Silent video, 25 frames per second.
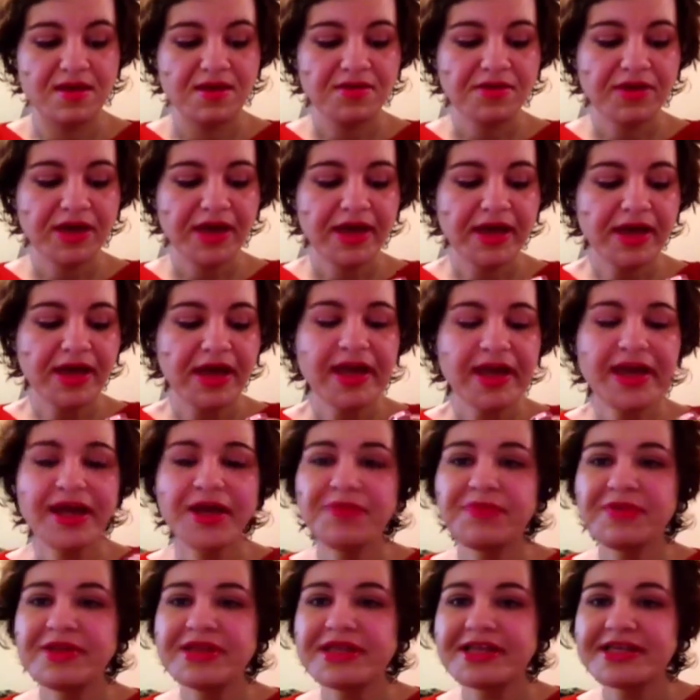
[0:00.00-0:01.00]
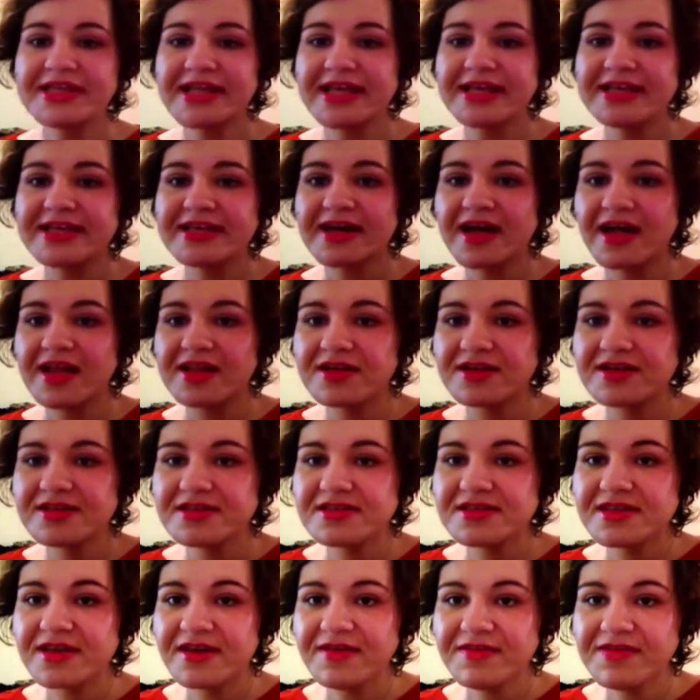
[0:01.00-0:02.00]
Okay, and I really like the
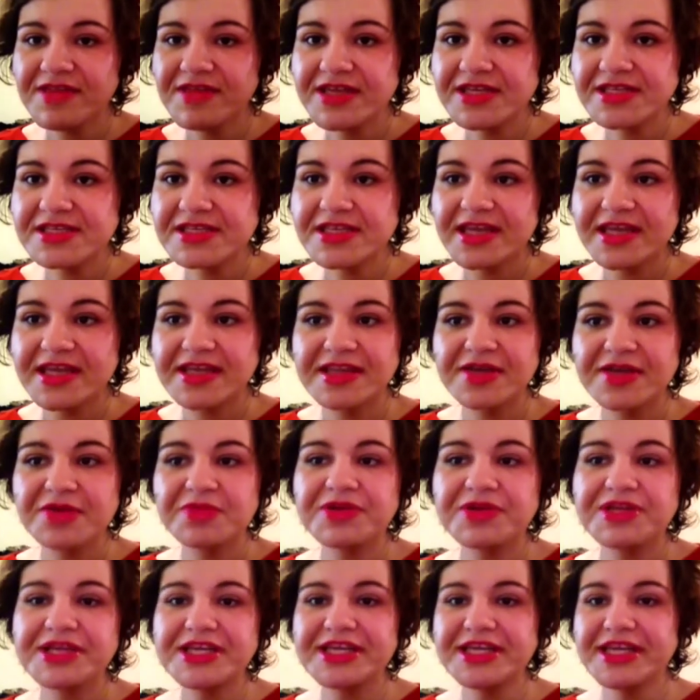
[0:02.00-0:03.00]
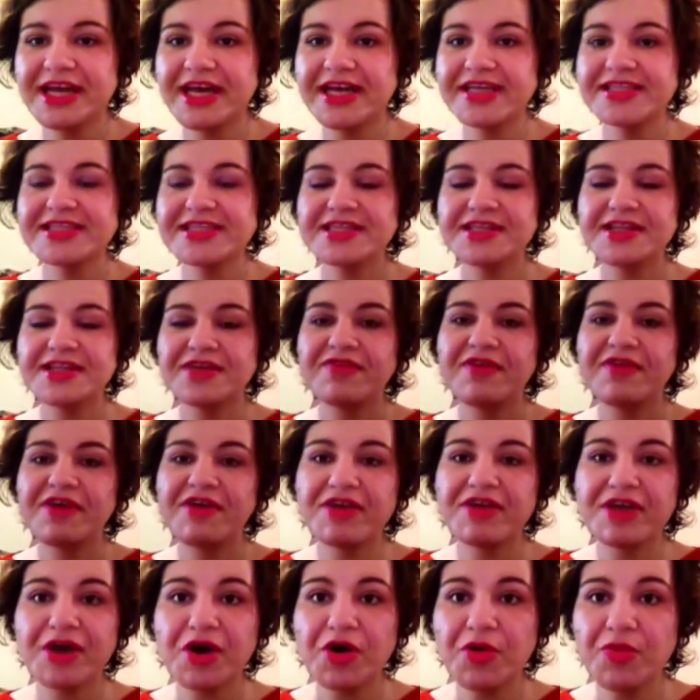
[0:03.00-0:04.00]
colors of this. Like they're really nice and they're
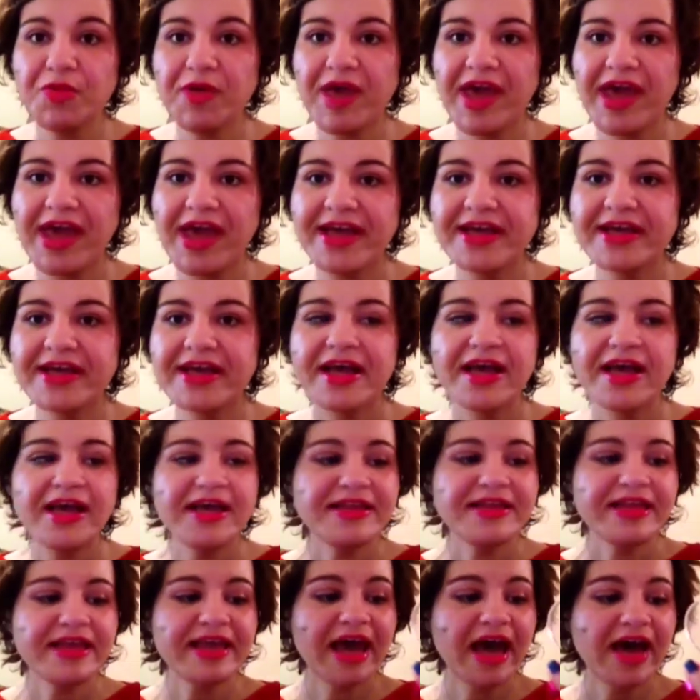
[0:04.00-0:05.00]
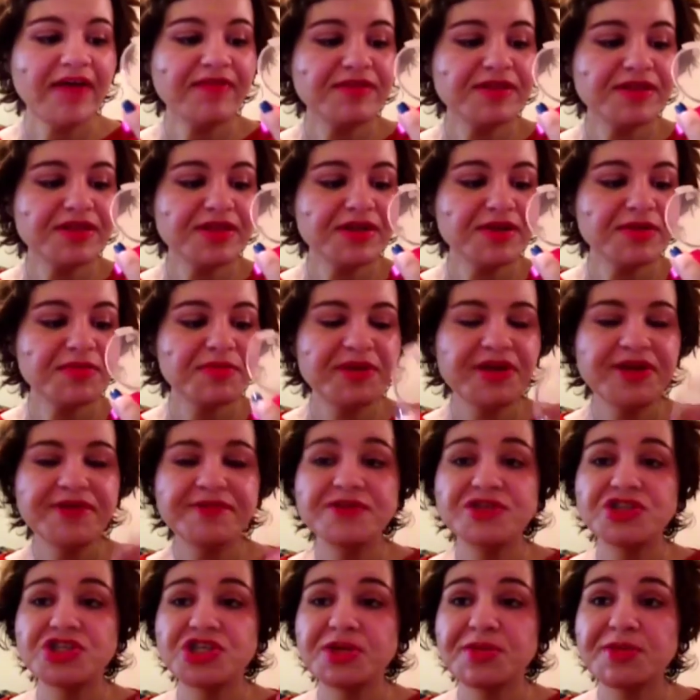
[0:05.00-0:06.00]
very opaque. They have a little bit
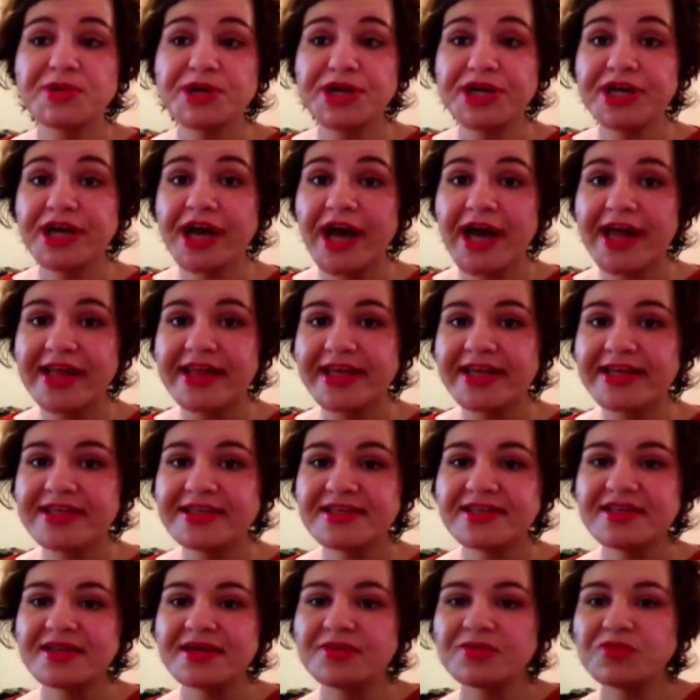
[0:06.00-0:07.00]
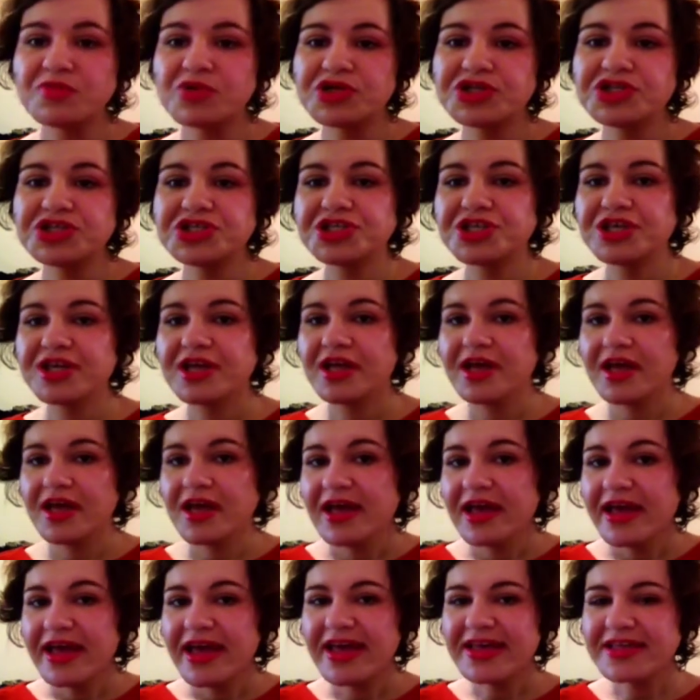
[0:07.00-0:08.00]
of shimmer and highlight to them, which
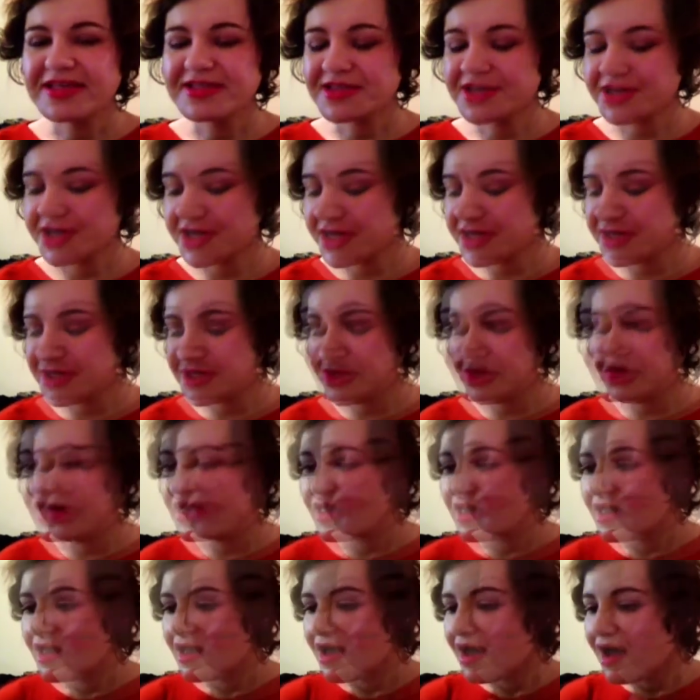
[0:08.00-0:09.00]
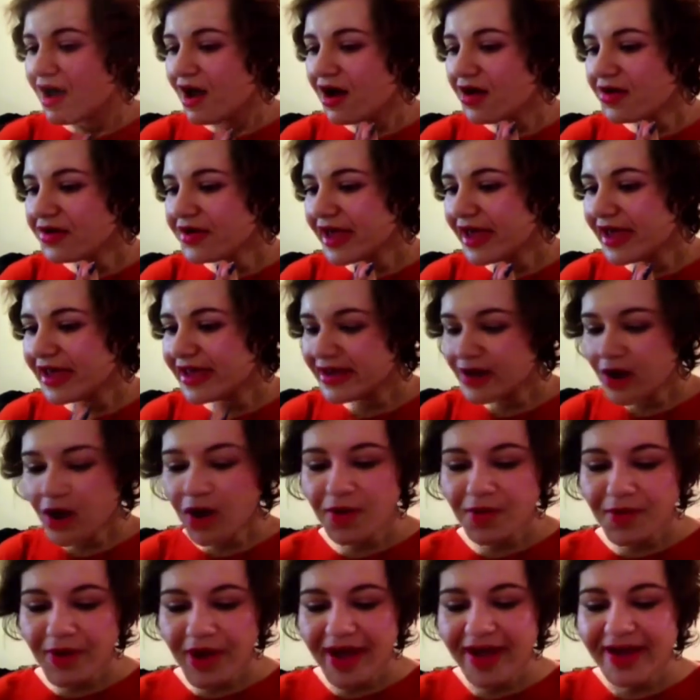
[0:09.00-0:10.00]
is good, you know, if you're going to. Okay.
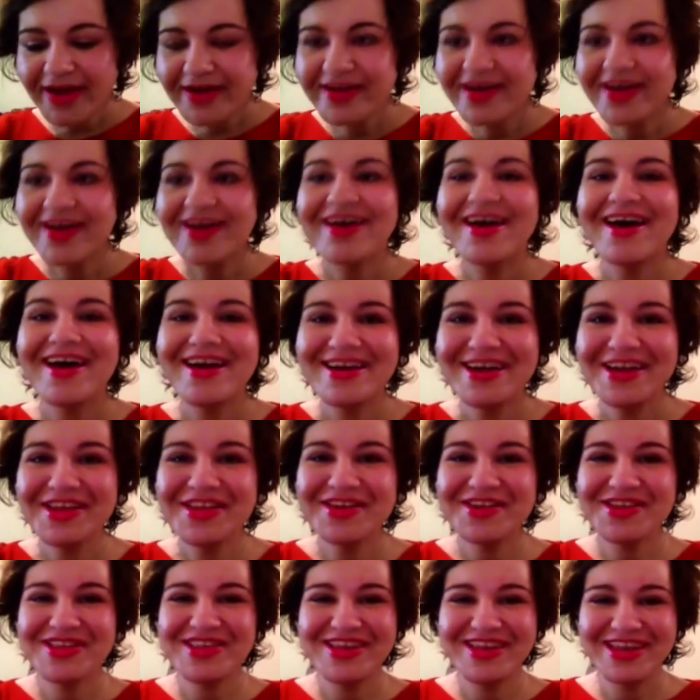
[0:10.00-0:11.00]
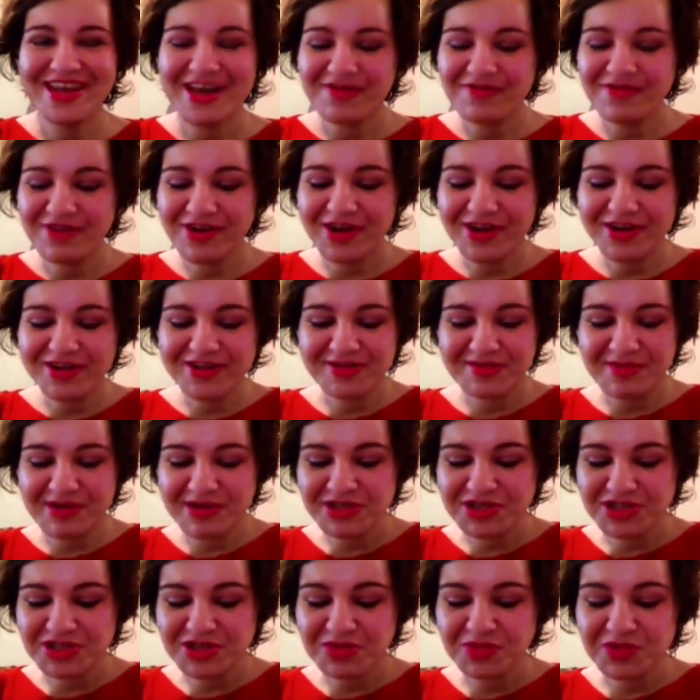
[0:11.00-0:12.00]
Oh, and uh, another thing I forgot to
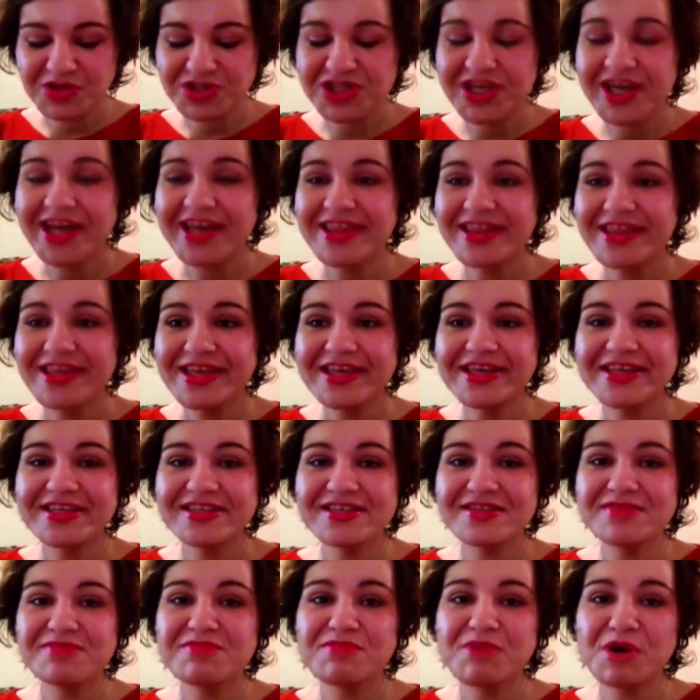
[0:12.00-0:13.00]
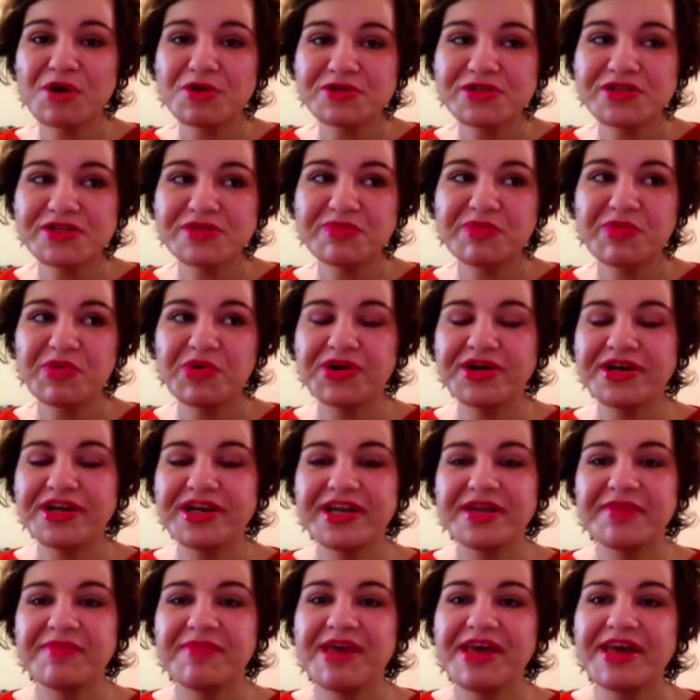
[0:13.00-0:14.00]
mention, which I think is the most important
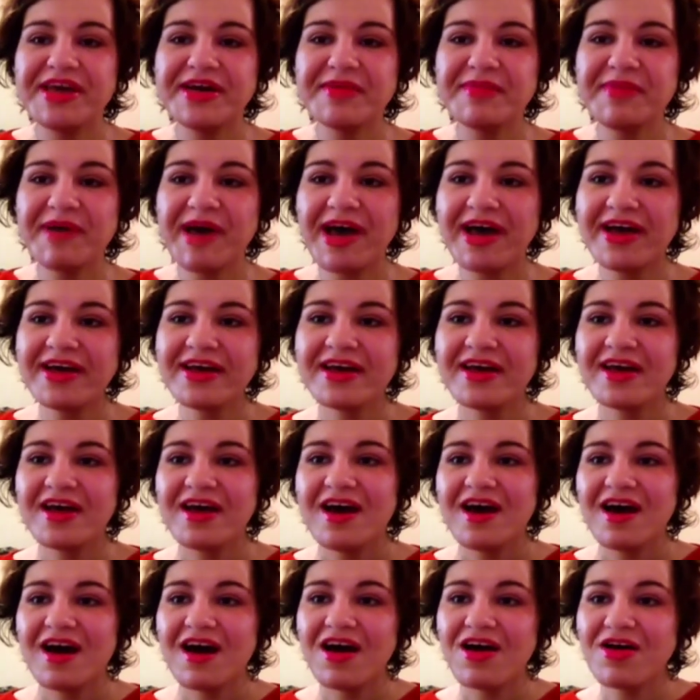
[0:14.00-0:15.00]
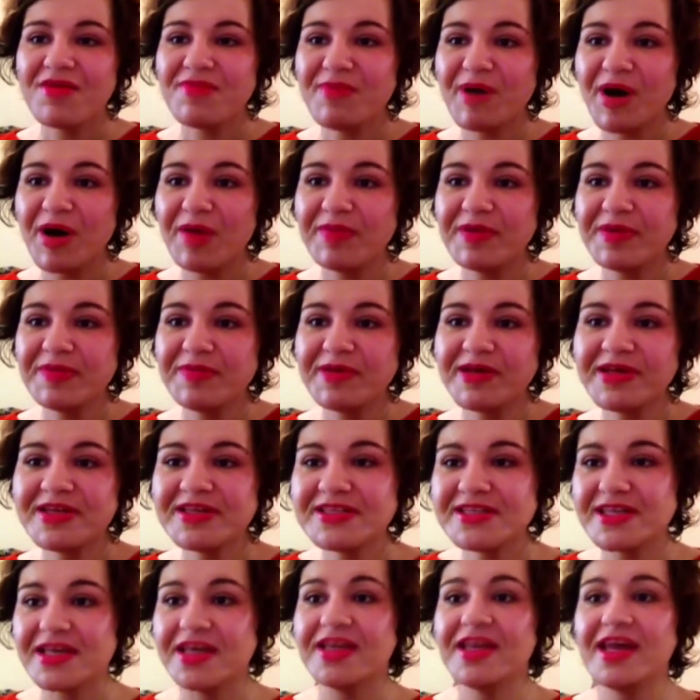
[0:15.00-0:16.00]
in a makeup bag, are bobby
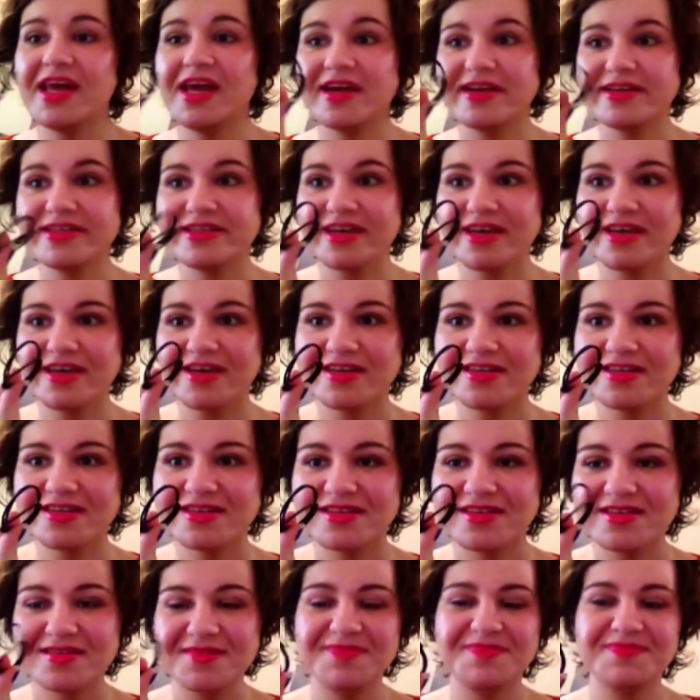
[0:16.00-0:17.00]
pins and hair ties.